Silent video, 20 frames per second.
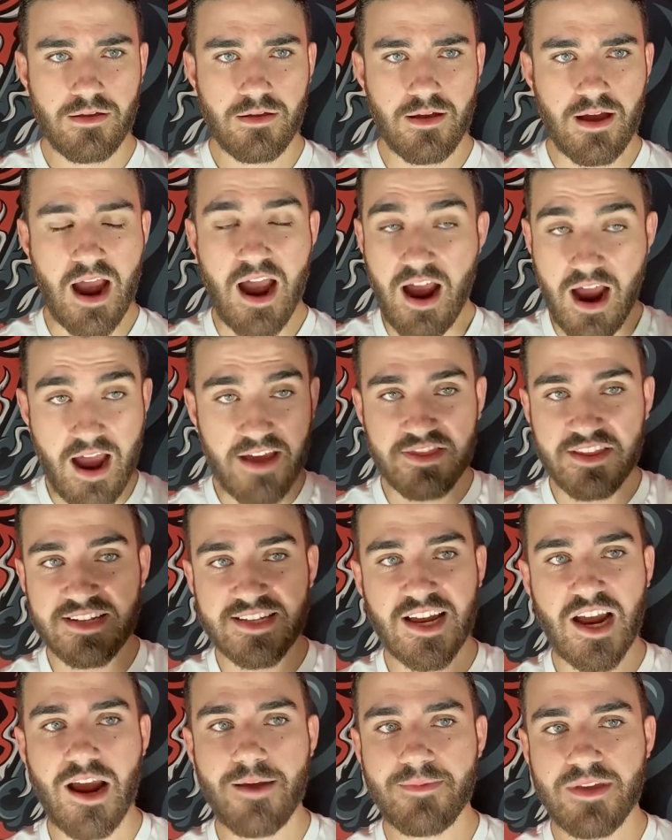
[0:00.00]
at the
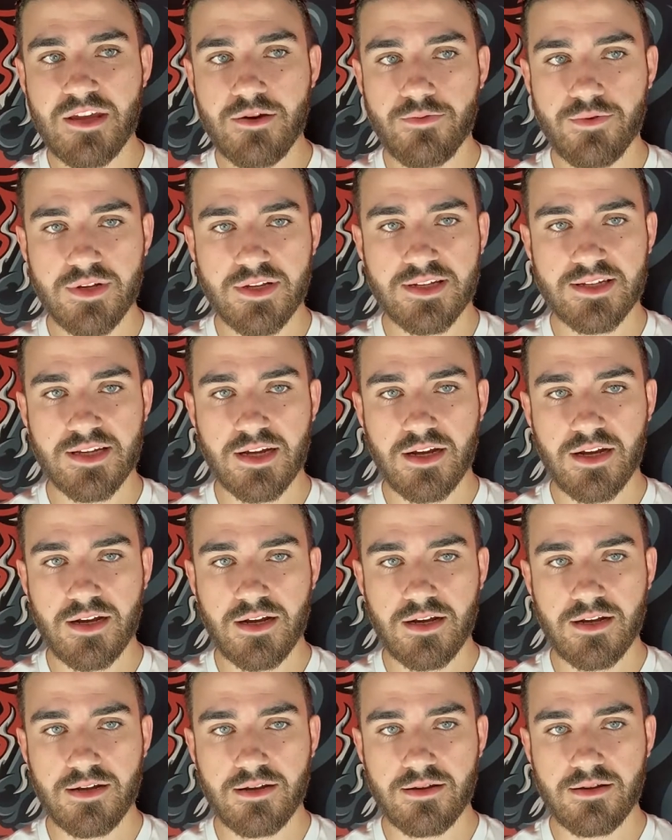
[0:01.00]
time he was
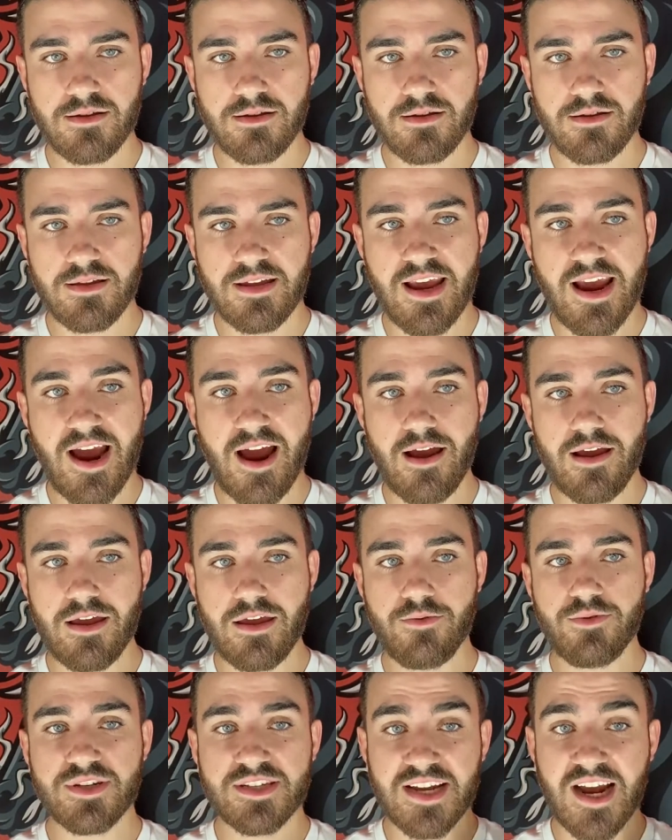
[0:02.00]

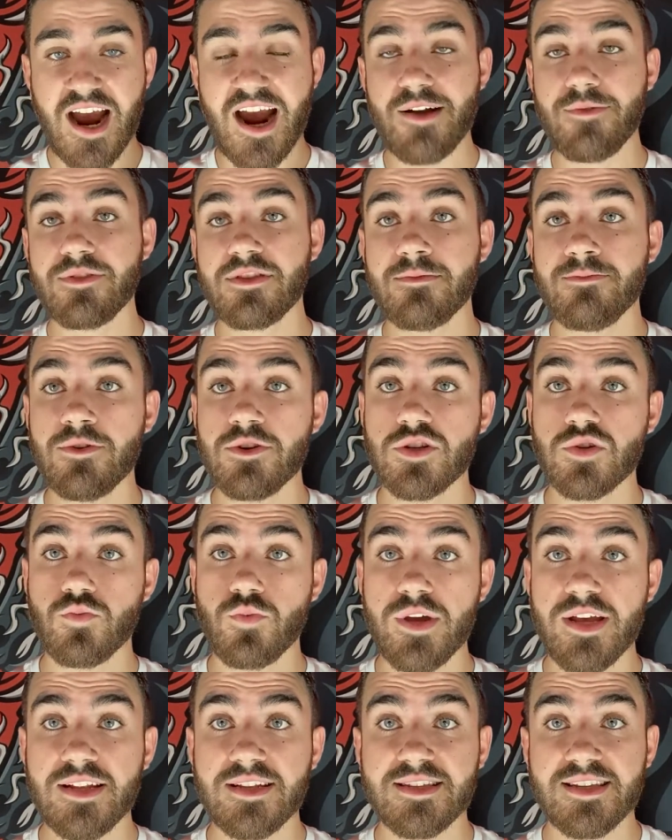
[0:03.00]
tied with the most
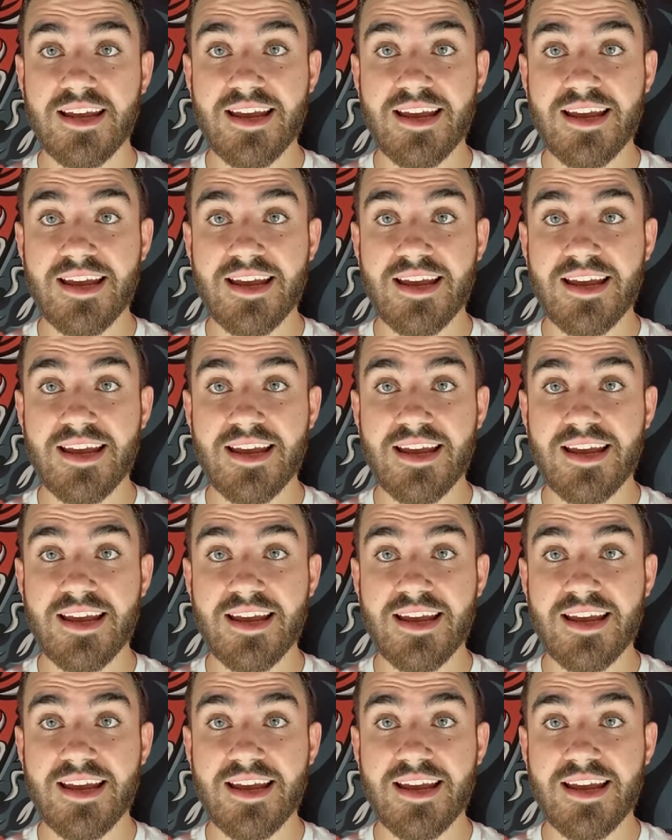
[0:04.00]
wins